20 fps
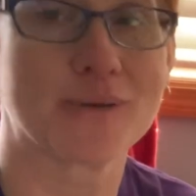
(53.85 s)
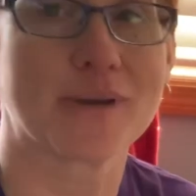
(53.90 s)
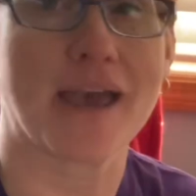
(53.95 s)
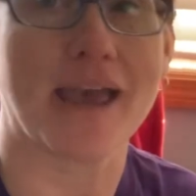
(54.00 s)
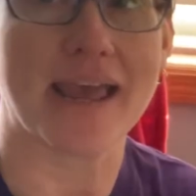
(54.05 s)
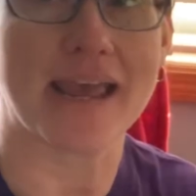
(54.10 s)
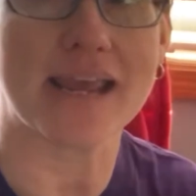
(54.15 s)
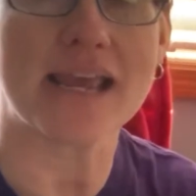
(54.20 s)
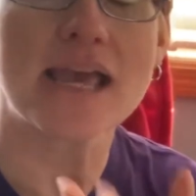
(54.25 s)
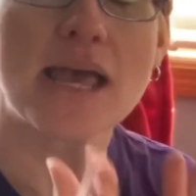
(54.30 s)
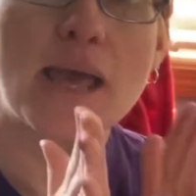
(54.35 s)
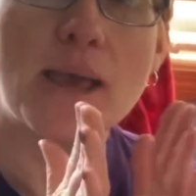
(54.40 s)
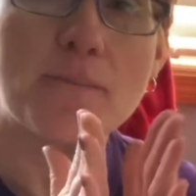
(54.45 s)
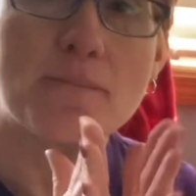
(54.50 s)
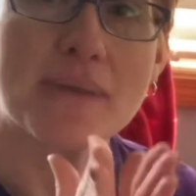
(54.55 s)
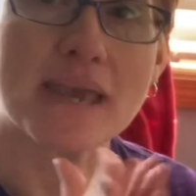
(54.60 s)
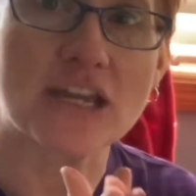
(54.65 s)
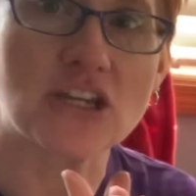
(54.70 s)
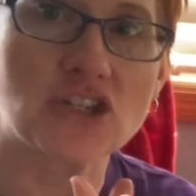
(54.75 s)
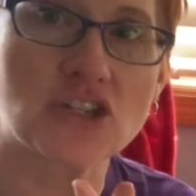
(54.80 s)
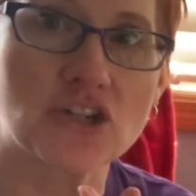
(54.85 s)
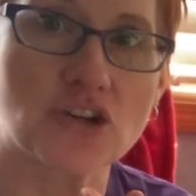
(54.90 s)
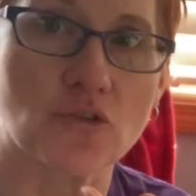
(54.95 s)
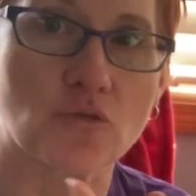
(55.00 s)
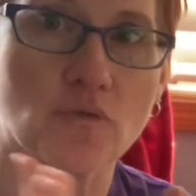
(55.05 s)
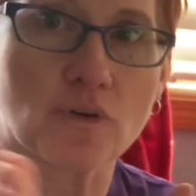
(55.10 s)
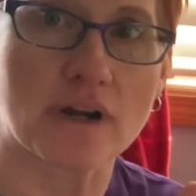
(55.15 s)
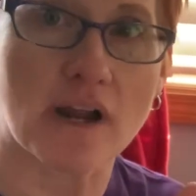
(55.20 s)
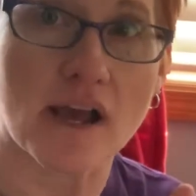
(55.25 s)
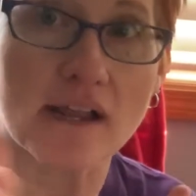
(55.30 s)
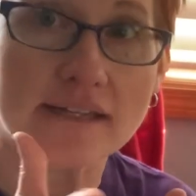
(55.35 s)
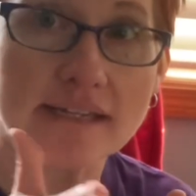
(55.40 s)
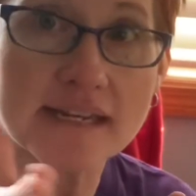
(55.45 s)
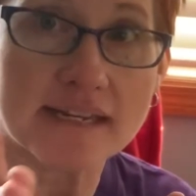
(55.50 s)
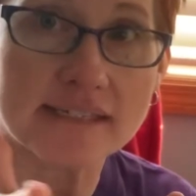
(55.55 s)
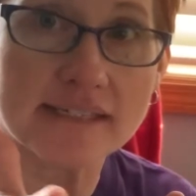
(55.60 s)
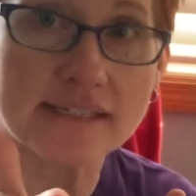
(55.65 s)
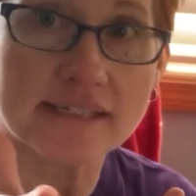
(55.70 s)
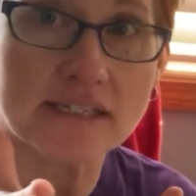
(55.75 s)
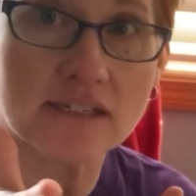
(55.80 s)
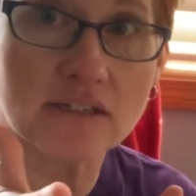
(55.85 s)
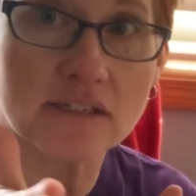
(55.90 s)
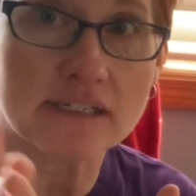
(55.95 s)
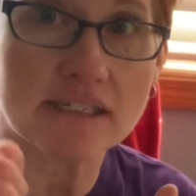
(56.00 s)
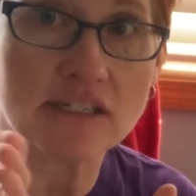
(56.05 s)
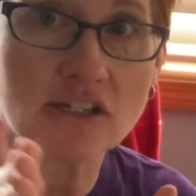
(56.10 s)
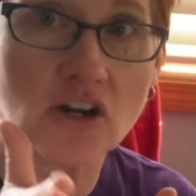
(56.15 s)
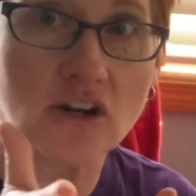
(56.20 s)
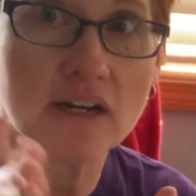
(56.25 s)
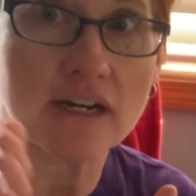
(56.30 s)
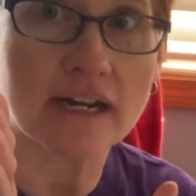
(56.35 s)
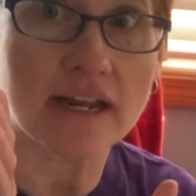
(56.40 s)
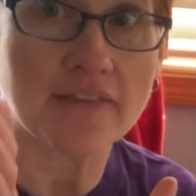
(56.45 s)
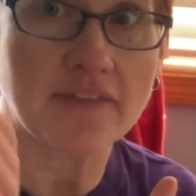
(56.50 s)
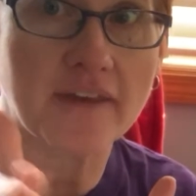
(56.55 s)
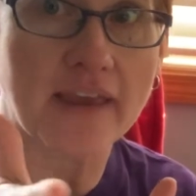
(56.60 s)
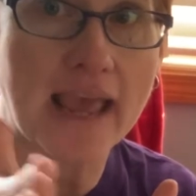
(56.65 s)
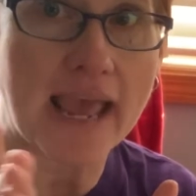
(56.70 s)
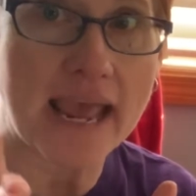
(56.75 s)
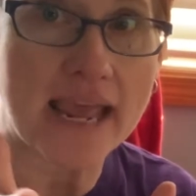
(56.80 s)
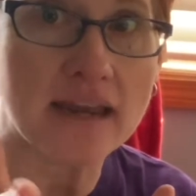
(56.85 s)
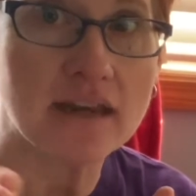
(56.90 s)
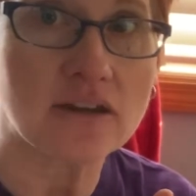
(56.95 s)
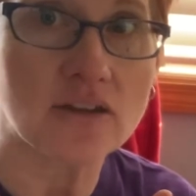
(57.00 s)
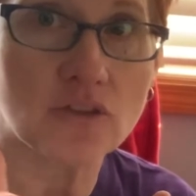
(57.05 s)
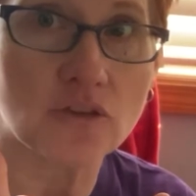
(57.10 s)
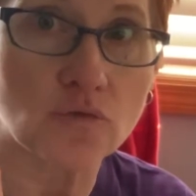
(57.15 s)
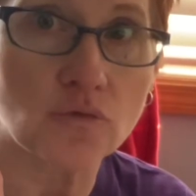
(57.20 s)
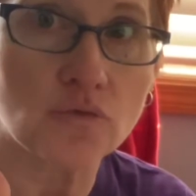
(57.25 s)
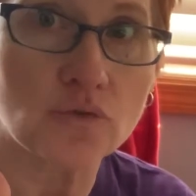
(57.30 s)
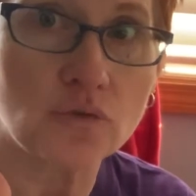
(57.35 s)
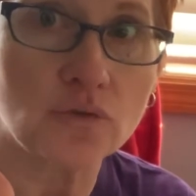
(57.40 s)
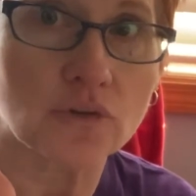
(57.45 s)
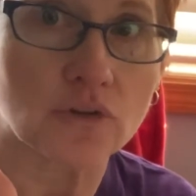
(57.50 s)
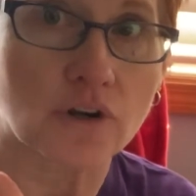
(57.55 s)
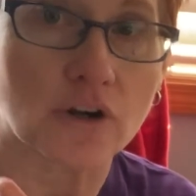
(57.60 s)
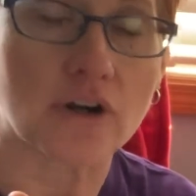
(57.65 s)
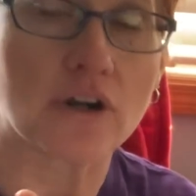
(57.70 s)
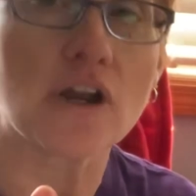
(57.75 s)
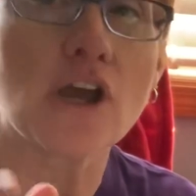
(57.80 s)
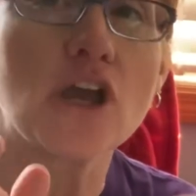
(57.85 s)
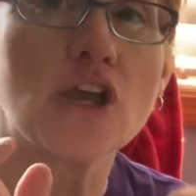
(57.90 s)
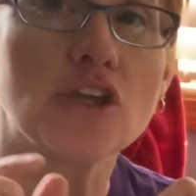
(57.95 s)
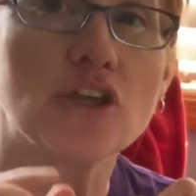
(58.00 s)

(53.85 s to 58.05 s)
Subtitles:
Okay, make sure we're not necessarily starting at the end of the ruler.